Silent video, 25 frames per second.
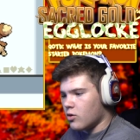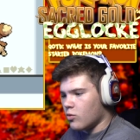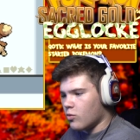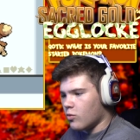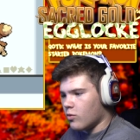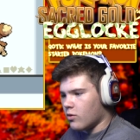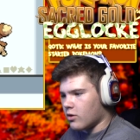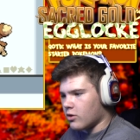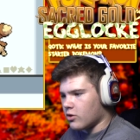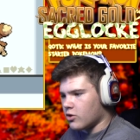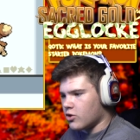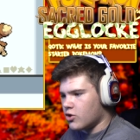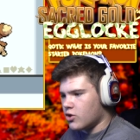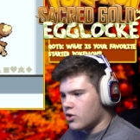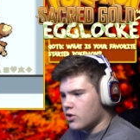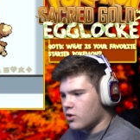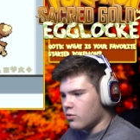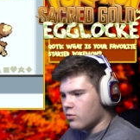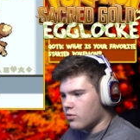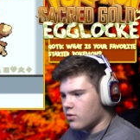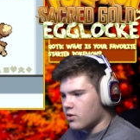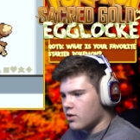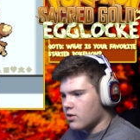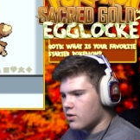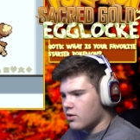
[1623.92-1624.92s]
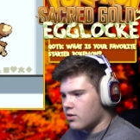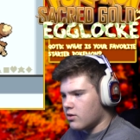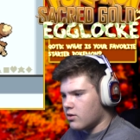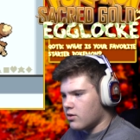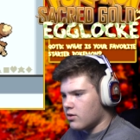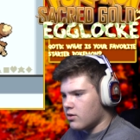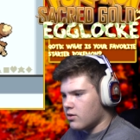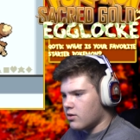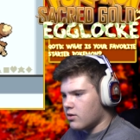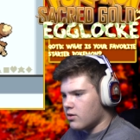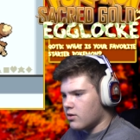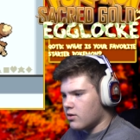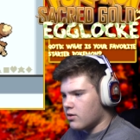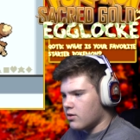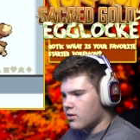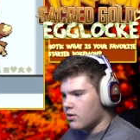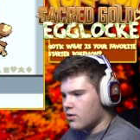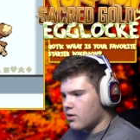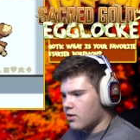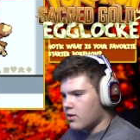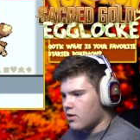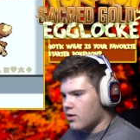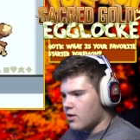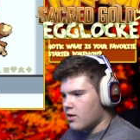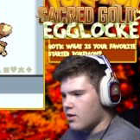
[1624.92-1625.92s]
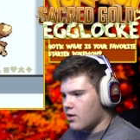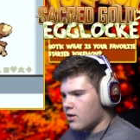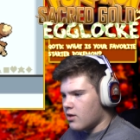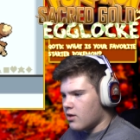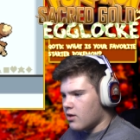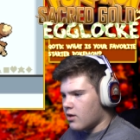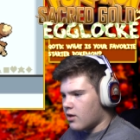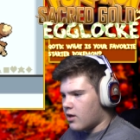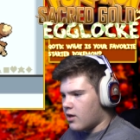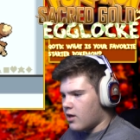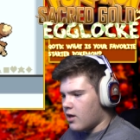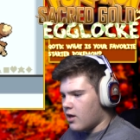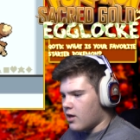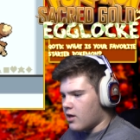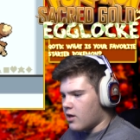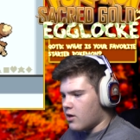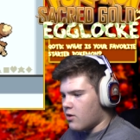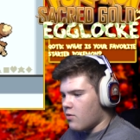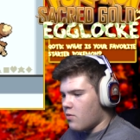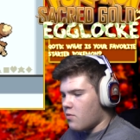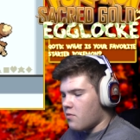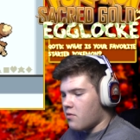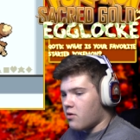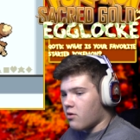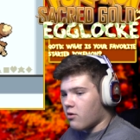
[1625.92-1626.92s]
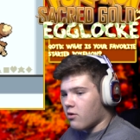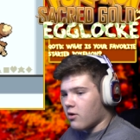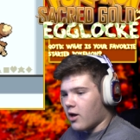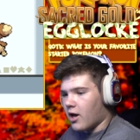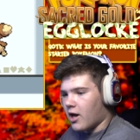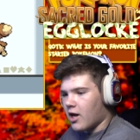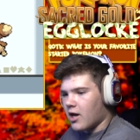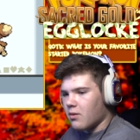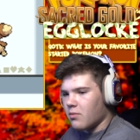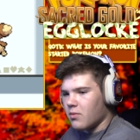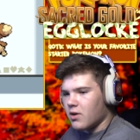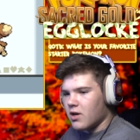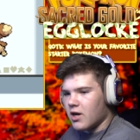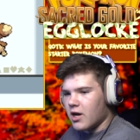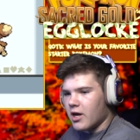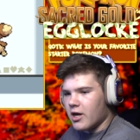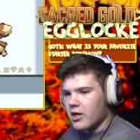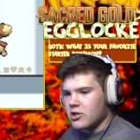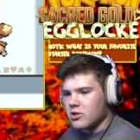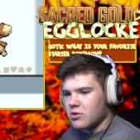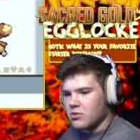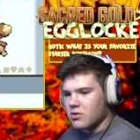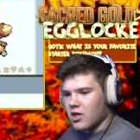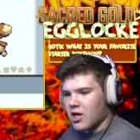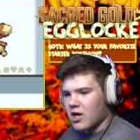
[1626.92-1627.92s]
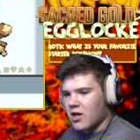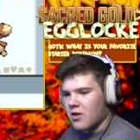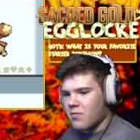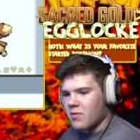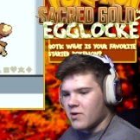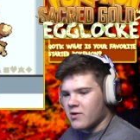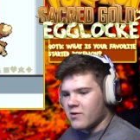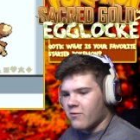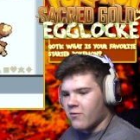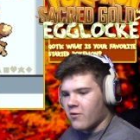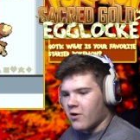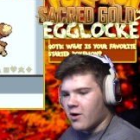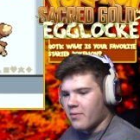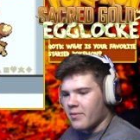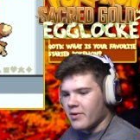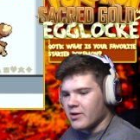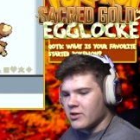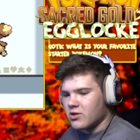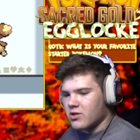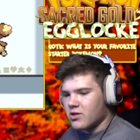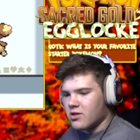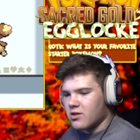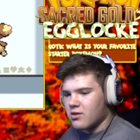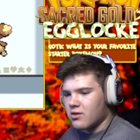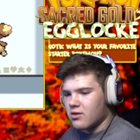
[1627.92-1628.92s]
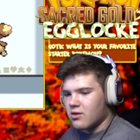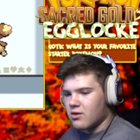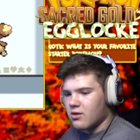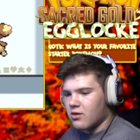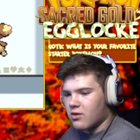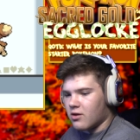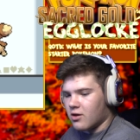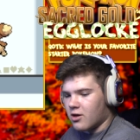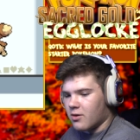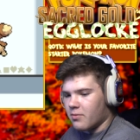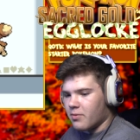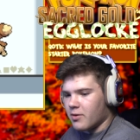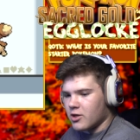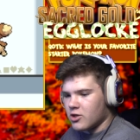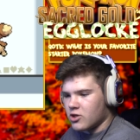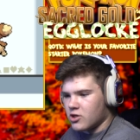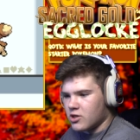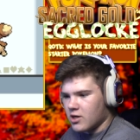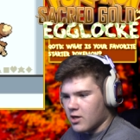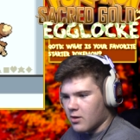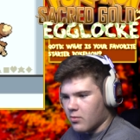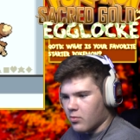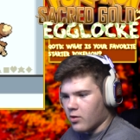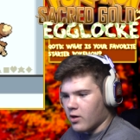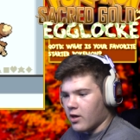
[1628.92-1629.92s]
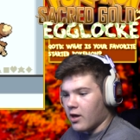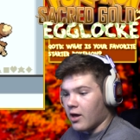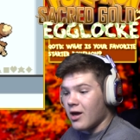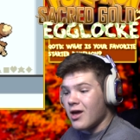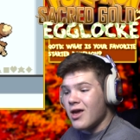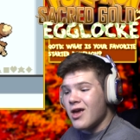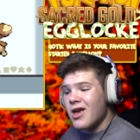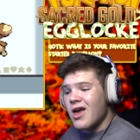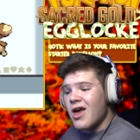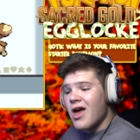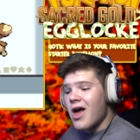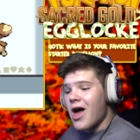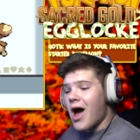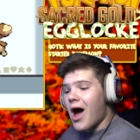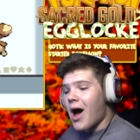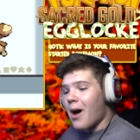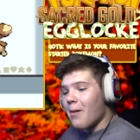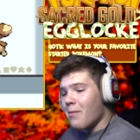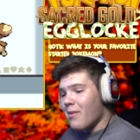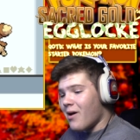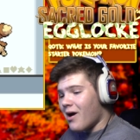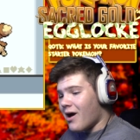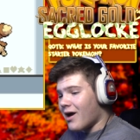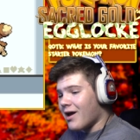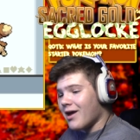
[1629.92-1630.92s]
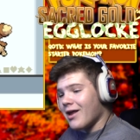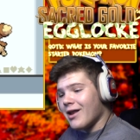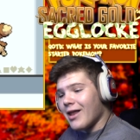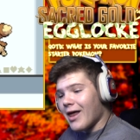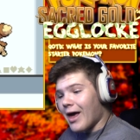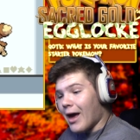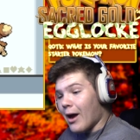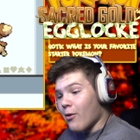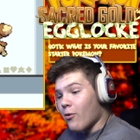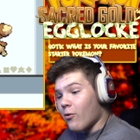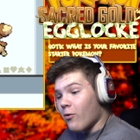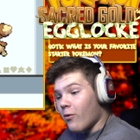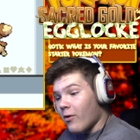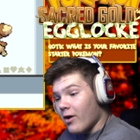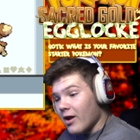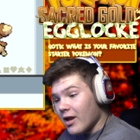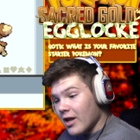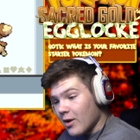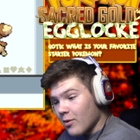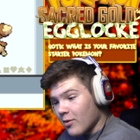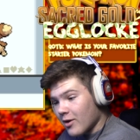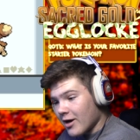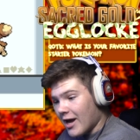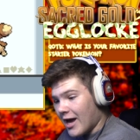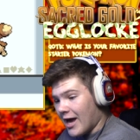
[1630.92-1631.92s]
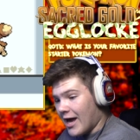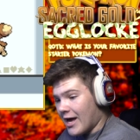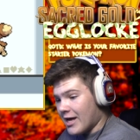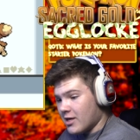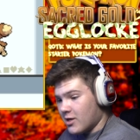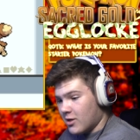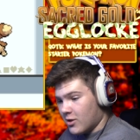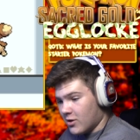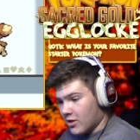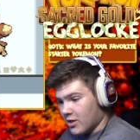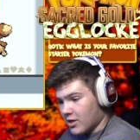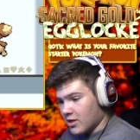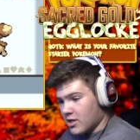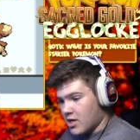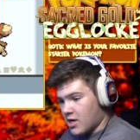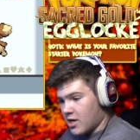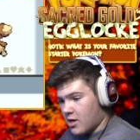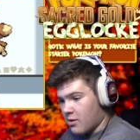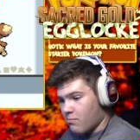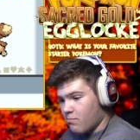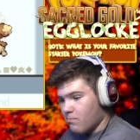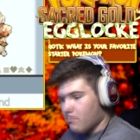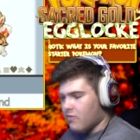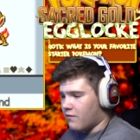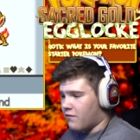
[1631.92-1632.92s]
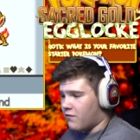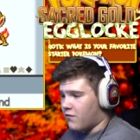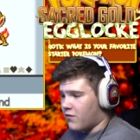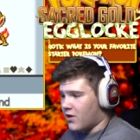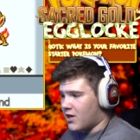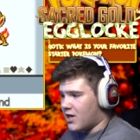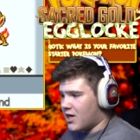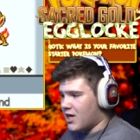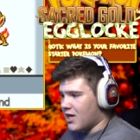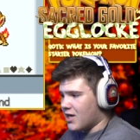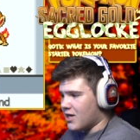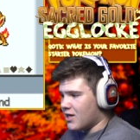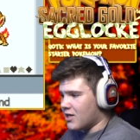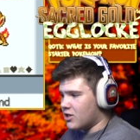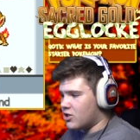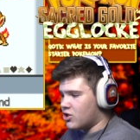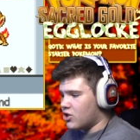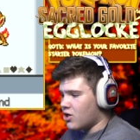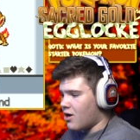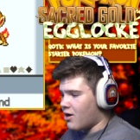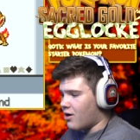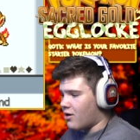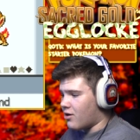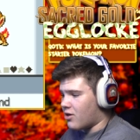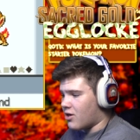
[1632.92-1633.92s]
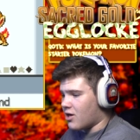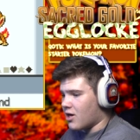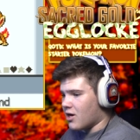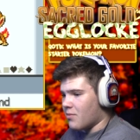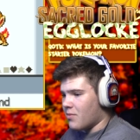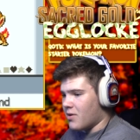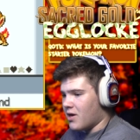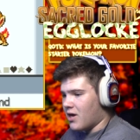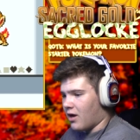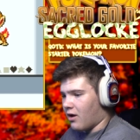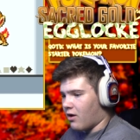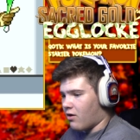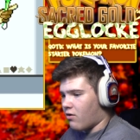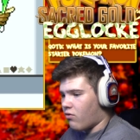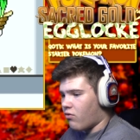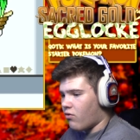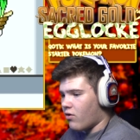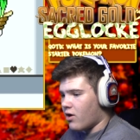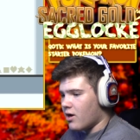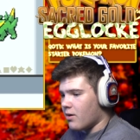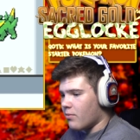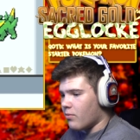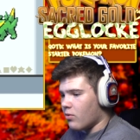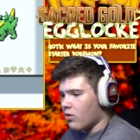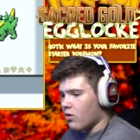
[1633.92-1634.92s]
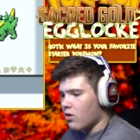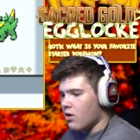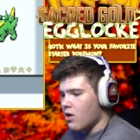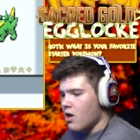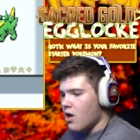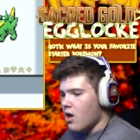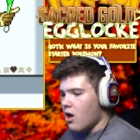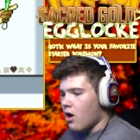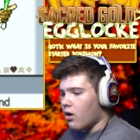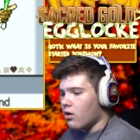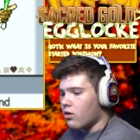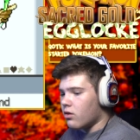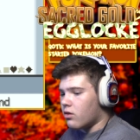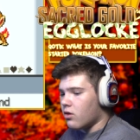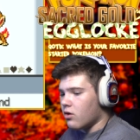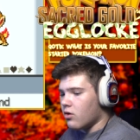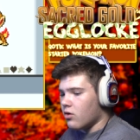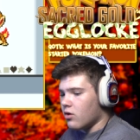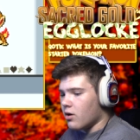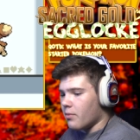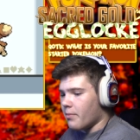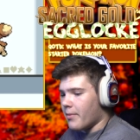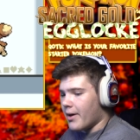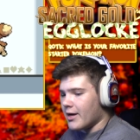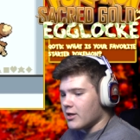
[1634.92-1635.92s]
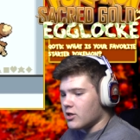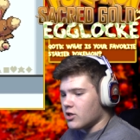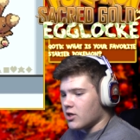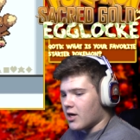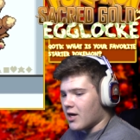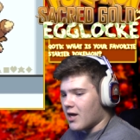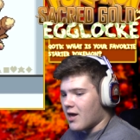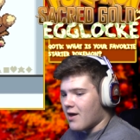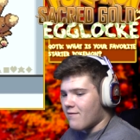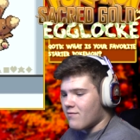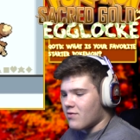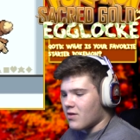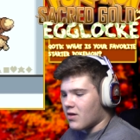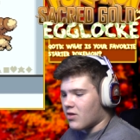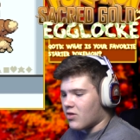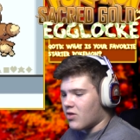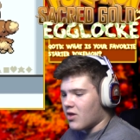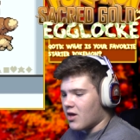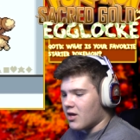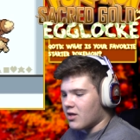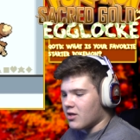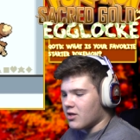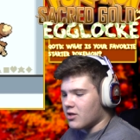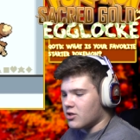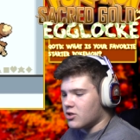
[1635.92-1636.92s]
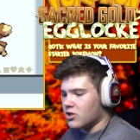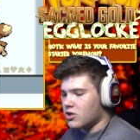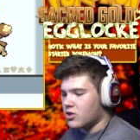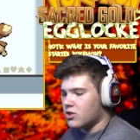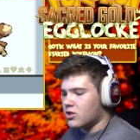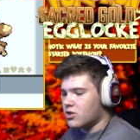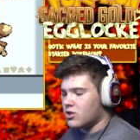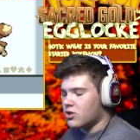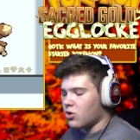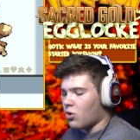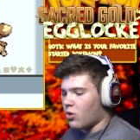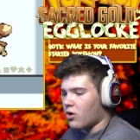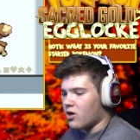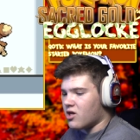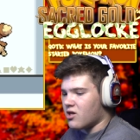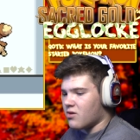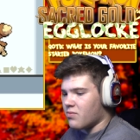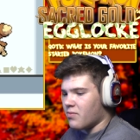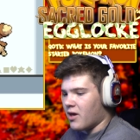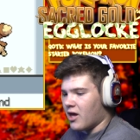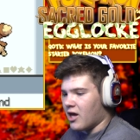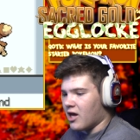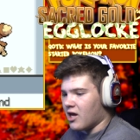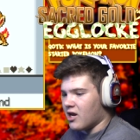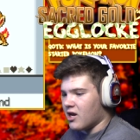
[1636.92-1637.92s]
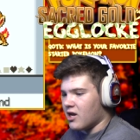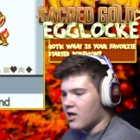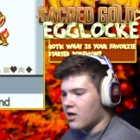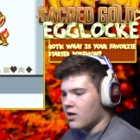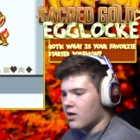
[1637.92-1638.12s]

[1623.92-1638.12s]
Well, shoot. Okay, you, you're an adamant nature with Ice Punch, Fire Punch, Thunder Punch, and Double Hit. I'm not gonna lie, I really want to add you to the team. Freaking Chuck's gonna be incredible. Dude, imagine I give this thing the choice band.